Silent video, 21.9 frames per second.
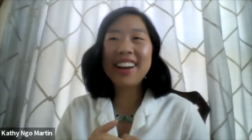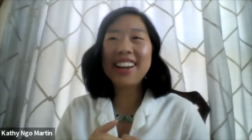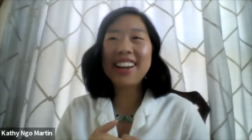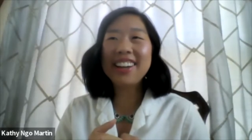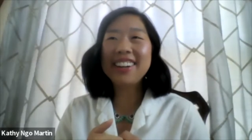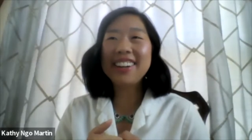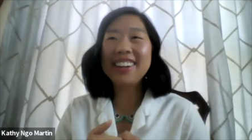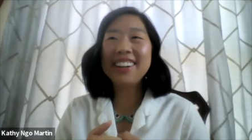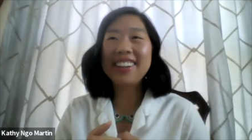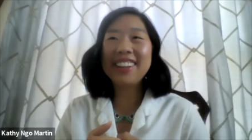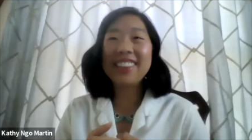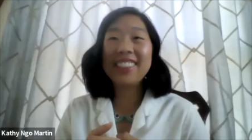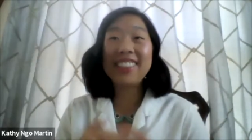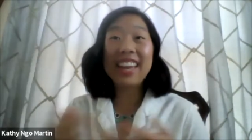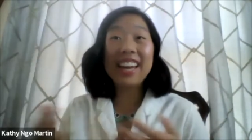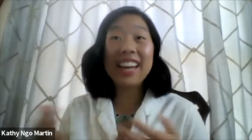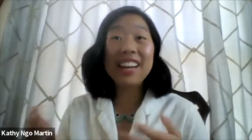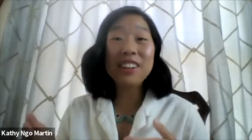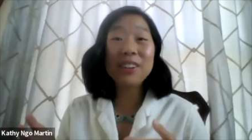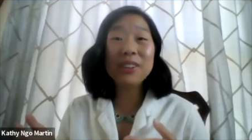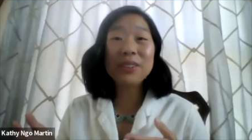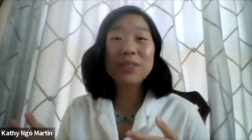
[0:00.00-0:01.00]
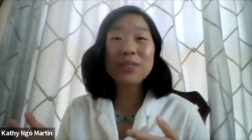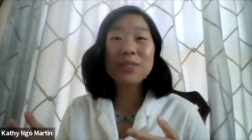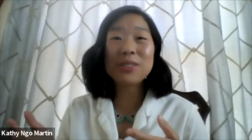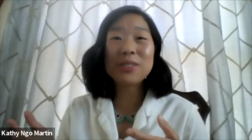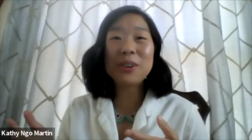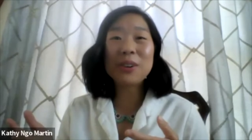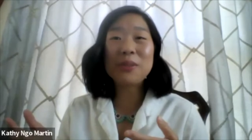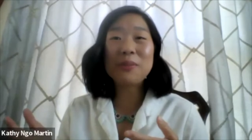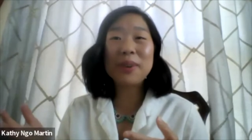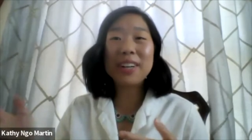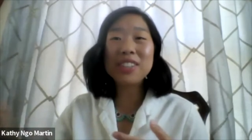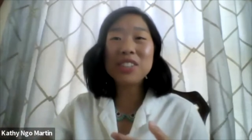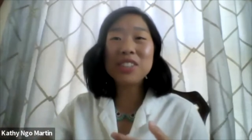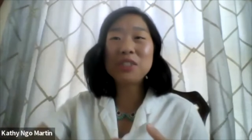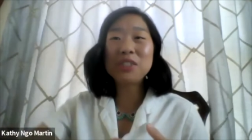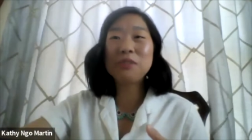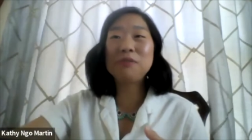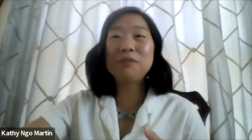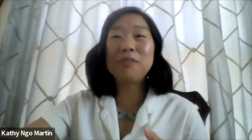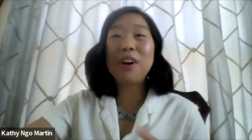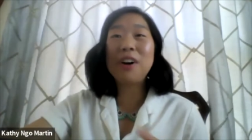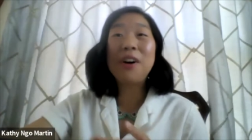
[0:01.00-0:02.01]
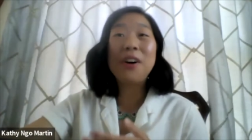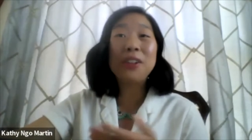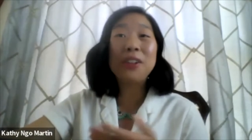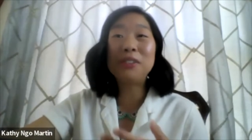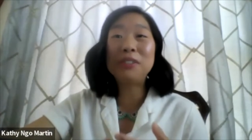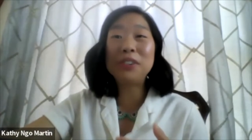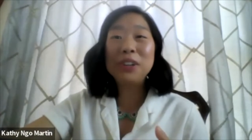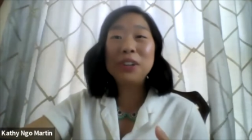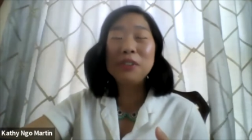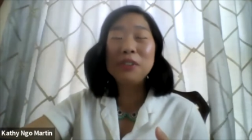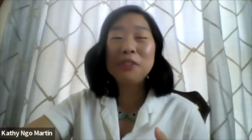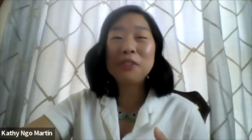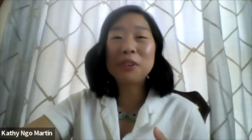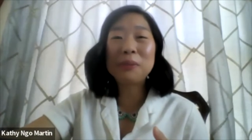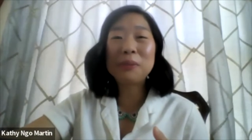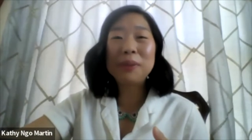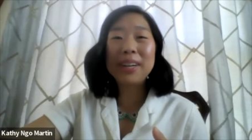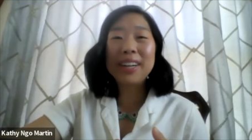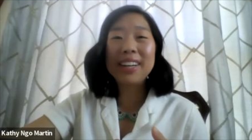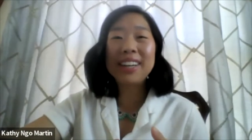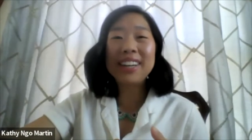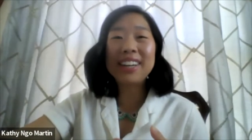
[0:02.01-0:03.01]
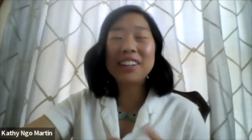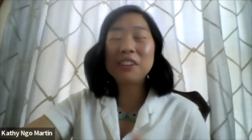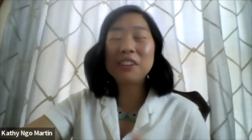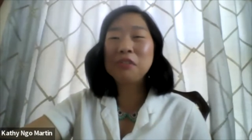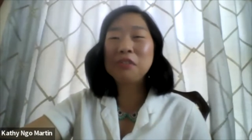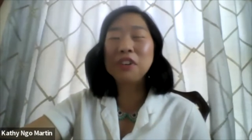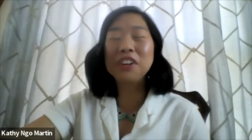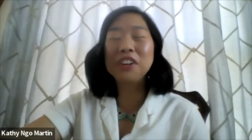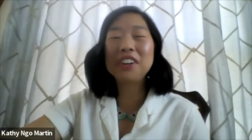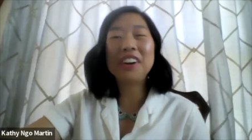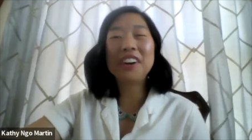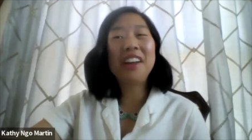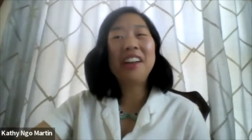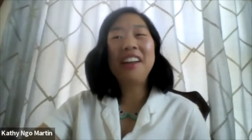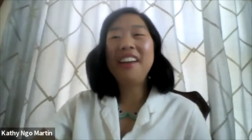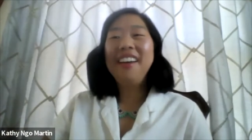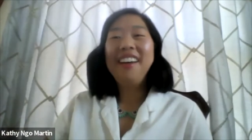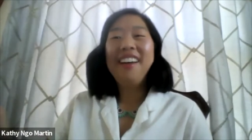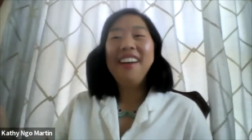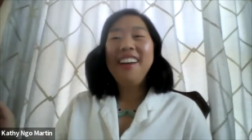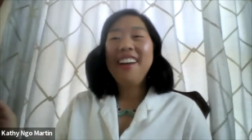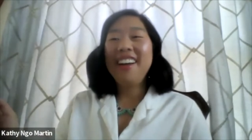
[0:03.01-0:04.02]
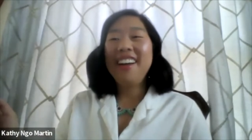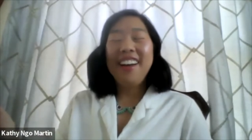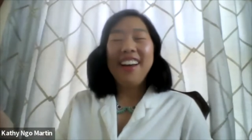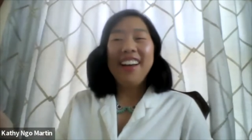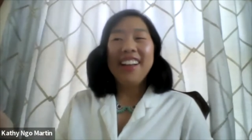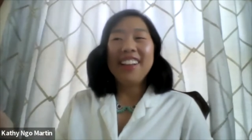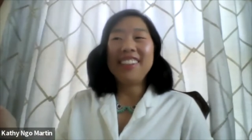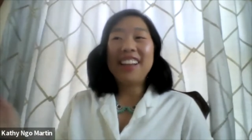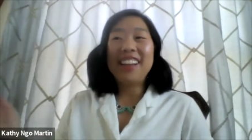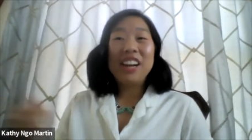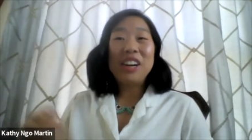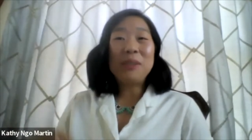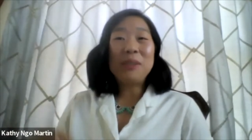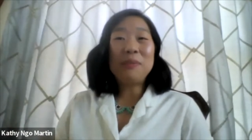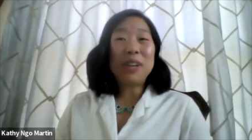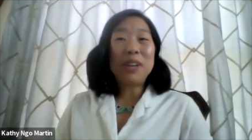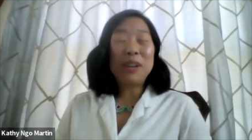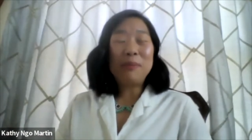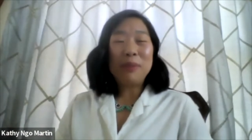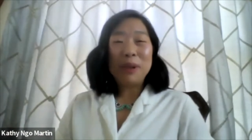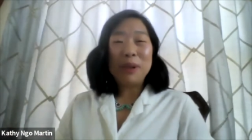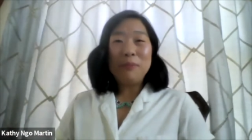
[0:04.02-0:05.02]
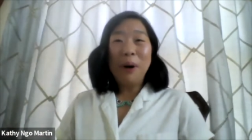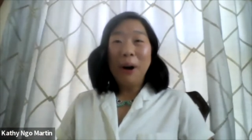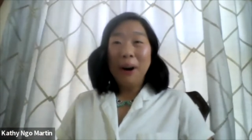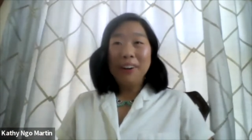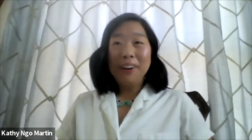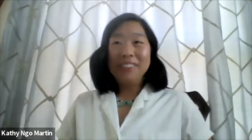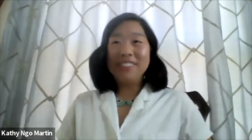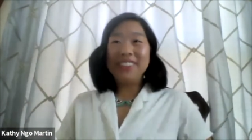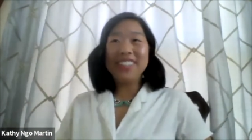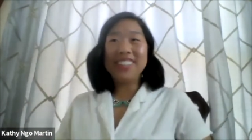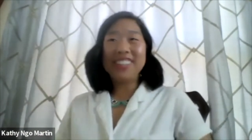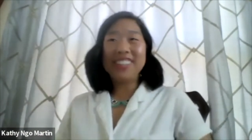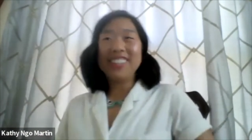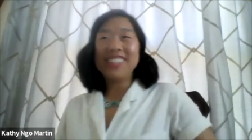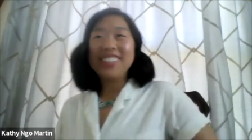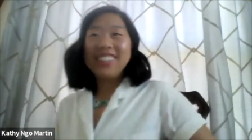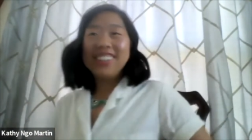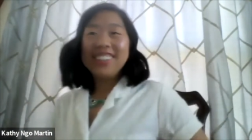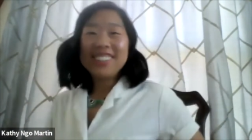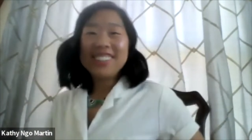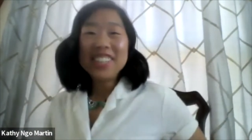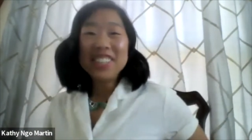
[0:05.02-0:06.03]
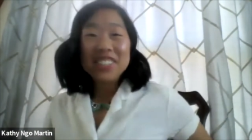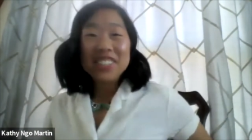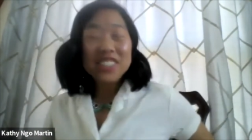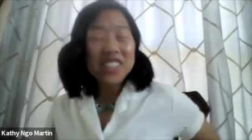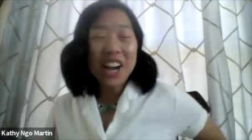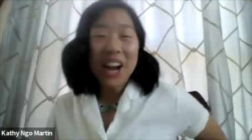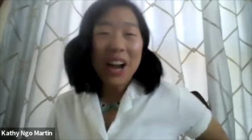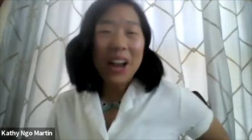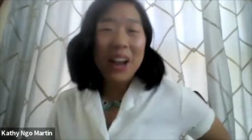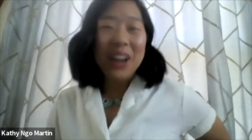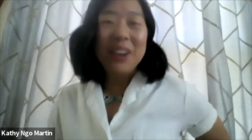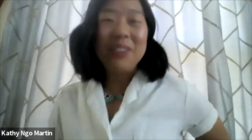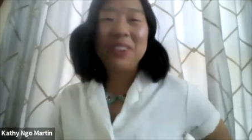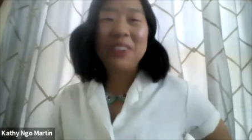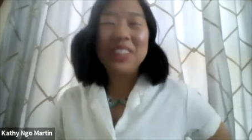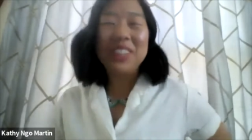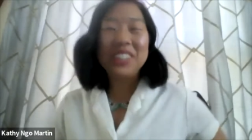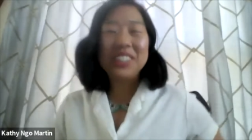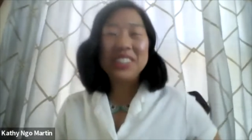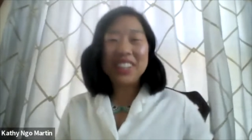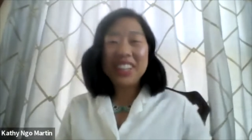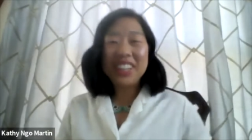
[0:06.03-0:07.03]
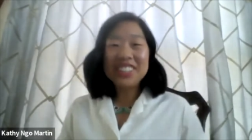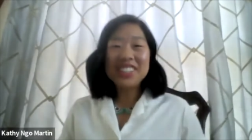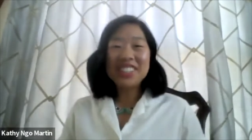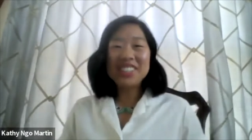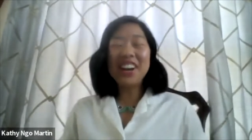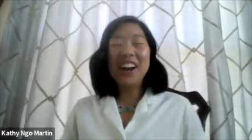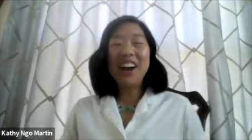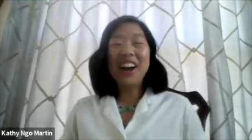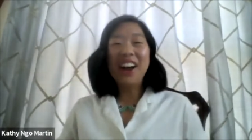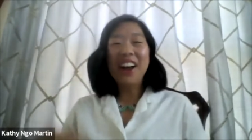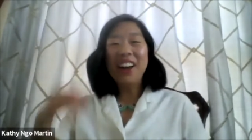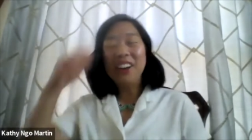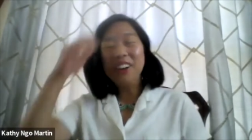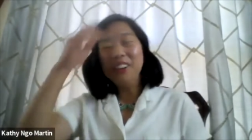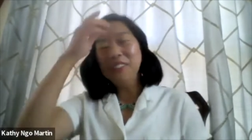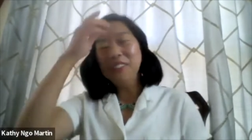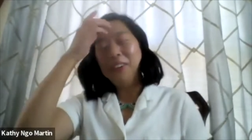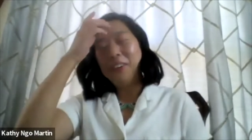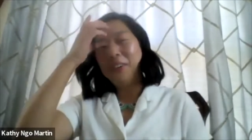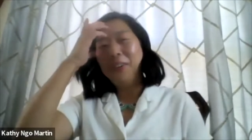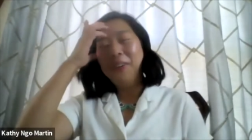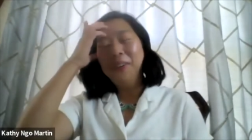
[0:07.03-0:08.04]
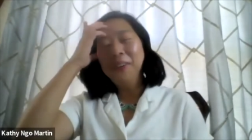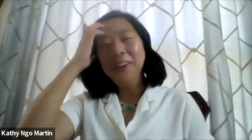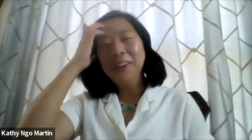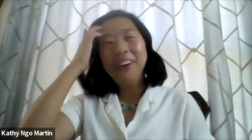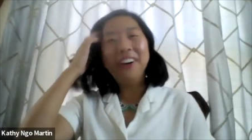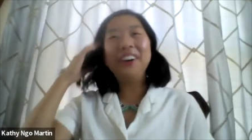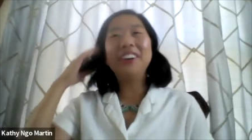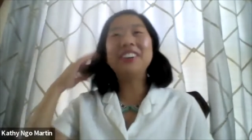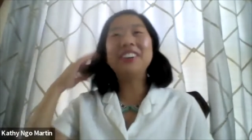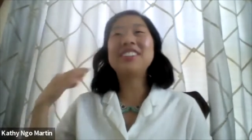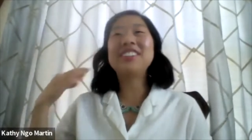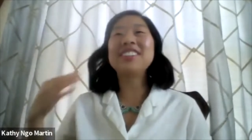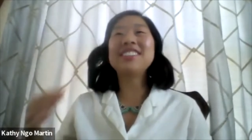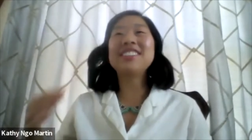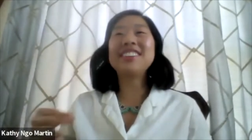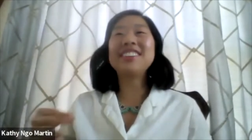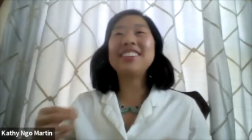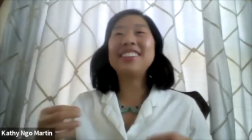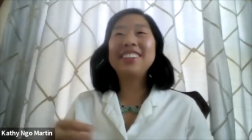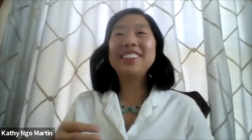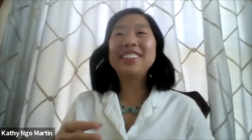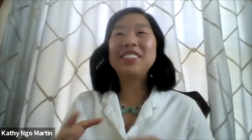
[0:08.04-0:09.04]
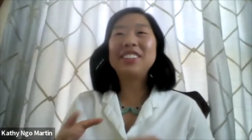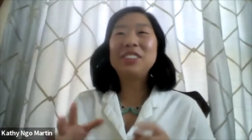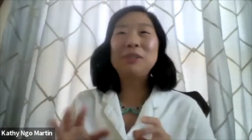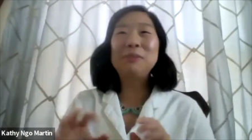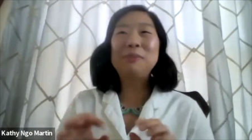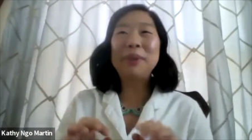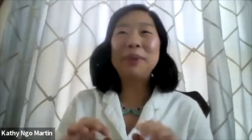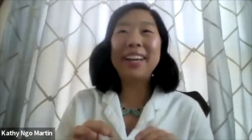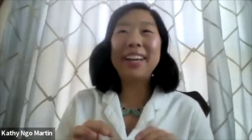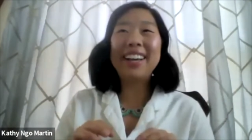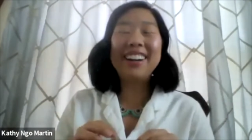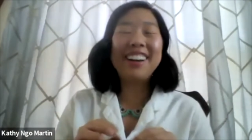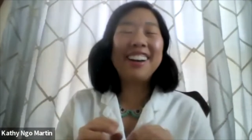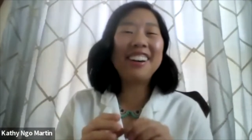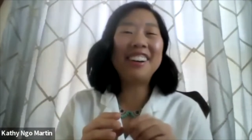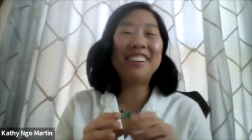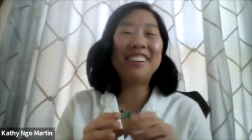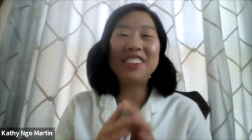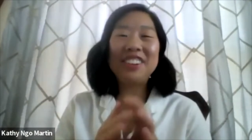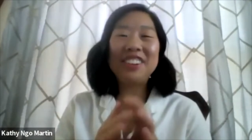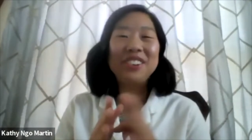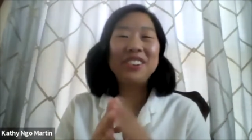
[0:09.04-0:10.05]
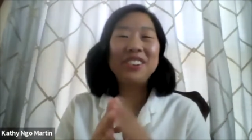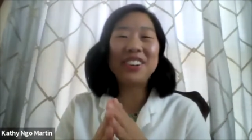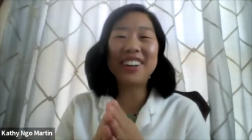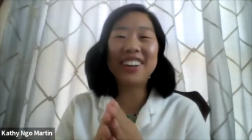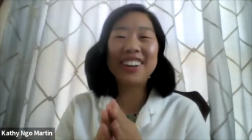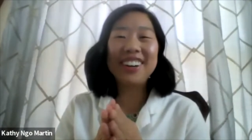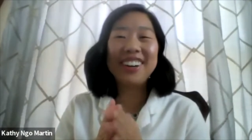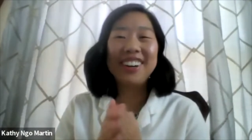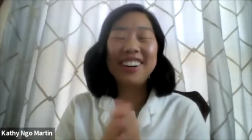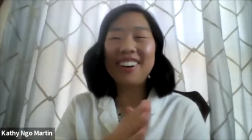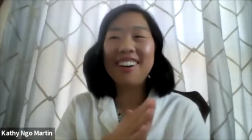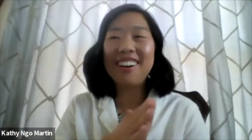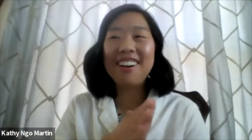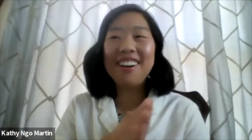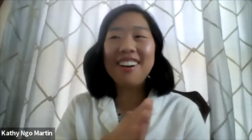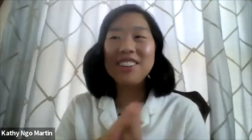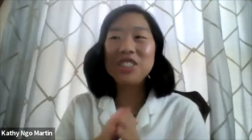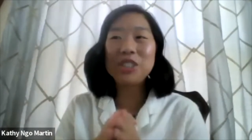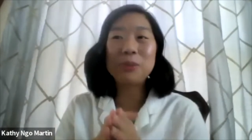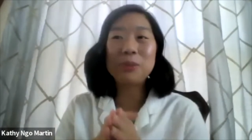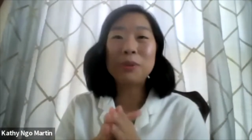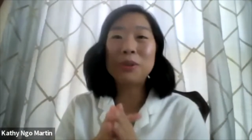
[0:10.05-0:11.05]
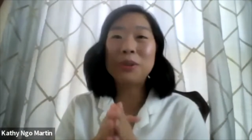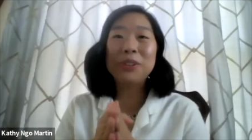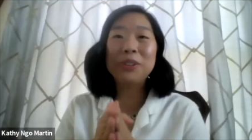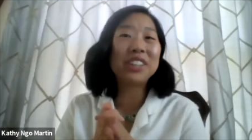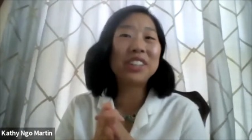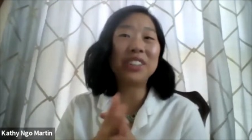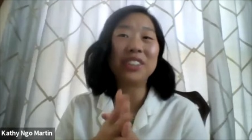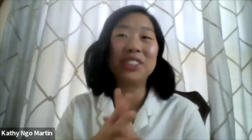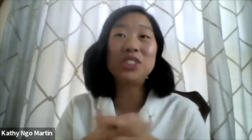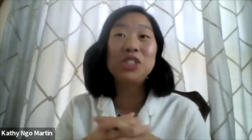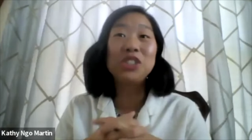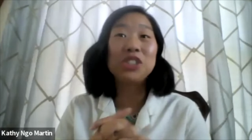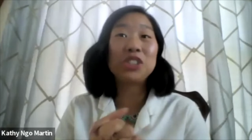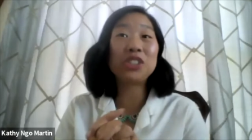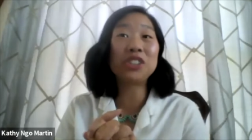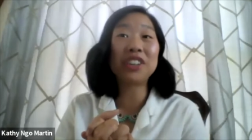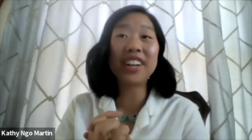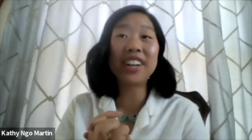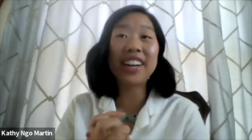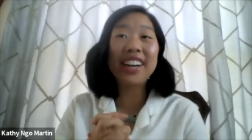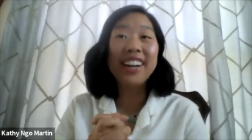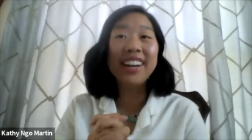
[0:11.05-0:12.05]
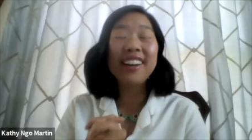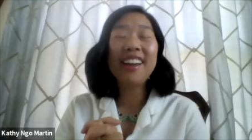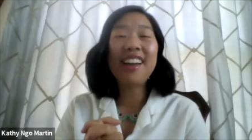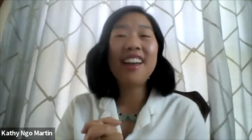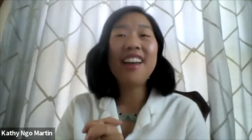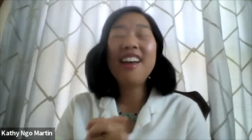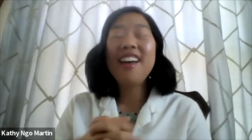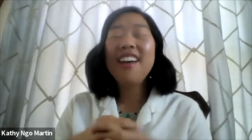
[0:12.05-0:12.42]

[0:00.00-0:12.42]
And thank you so much, all of you, for being here for letting me be part of your dinner time or your lunch time or just a little bit of your entrepreneurial journey.